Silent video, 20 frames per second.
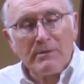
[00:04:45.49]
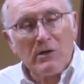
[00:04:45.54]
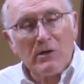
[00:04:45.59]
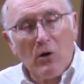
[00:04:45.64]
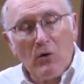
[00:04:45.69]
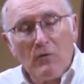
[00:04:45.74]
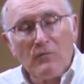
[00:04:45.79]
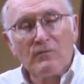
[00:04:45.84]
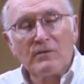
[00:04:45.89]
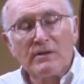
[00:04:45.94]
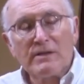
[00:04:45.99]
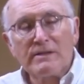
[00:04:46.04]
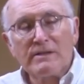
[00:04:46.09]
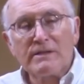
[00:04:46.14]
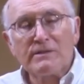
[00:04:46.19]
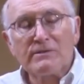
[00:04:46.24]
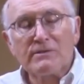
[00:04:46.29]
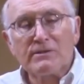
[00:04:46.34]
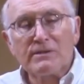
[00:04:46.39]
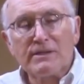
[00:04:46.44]
And hopefully
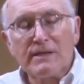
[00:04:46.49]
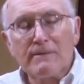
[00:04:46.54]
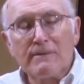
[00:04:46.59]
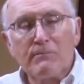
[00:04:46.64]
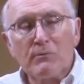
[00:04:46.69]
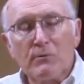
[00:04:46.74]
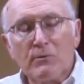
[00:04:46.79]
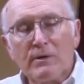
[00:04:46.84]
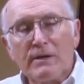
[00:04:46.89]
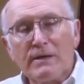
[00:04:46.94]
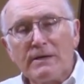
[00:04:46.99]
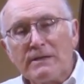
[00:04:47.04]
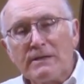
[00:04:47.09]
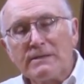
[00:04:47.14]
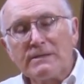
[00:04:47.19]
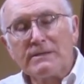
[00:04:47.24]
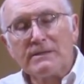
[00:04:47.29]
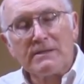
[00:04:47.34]
these are temporary